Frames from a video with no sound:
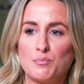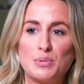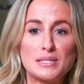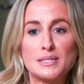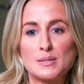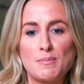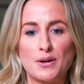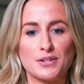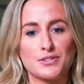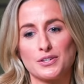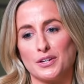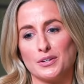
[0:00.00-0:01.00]
business
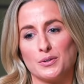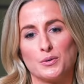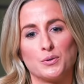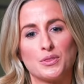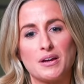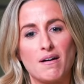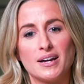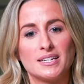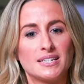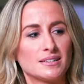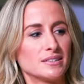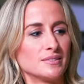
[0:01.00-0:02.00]
person or the
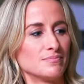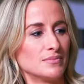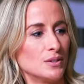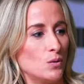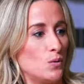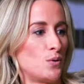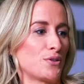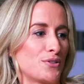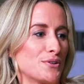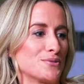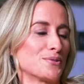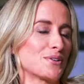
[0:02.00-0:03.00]
ideal
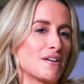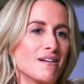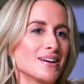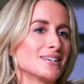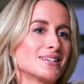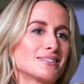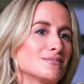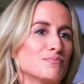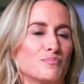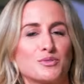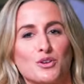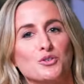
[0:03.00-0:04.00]
author or the ideal
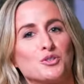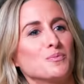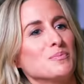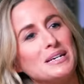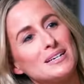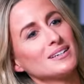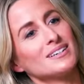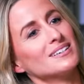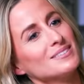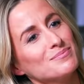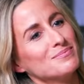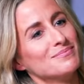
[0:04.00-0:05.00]
social
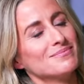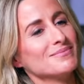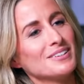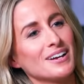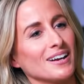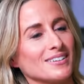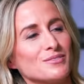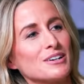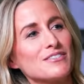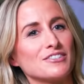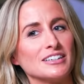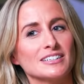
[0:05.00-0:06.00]
media, you know,
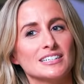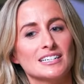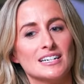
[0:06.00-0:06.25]
whatever.